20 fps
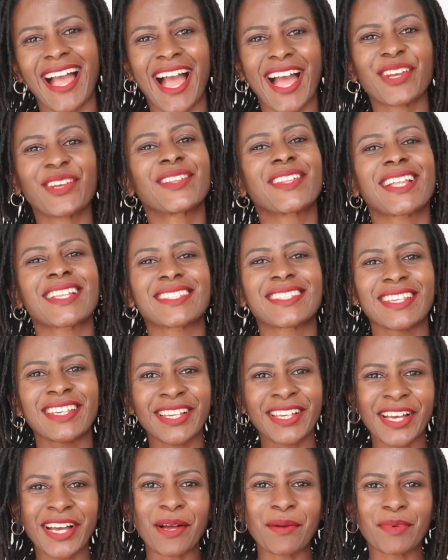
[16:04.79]
I know that's a
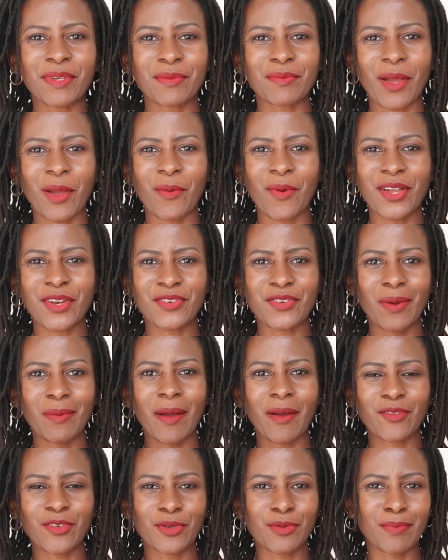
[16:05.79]
gap in my wardrobe.
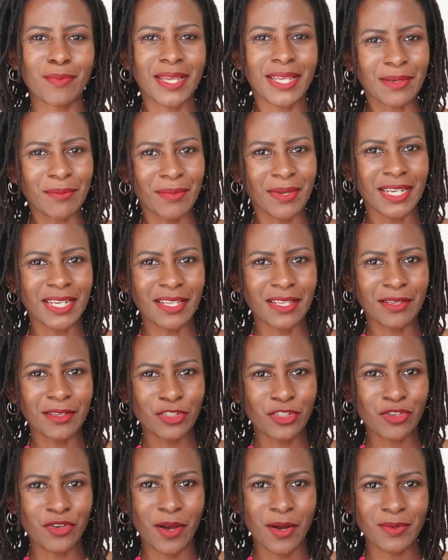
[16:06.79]
I've not made many
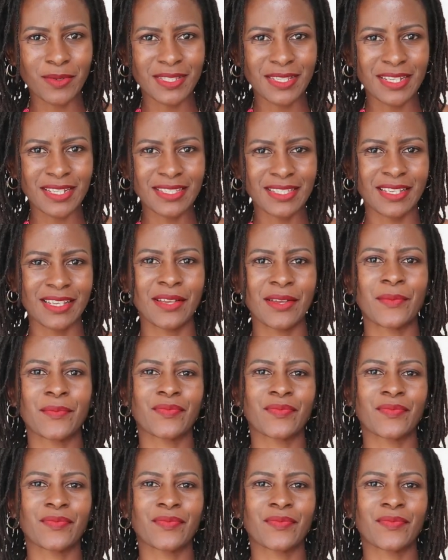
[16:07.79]
trousers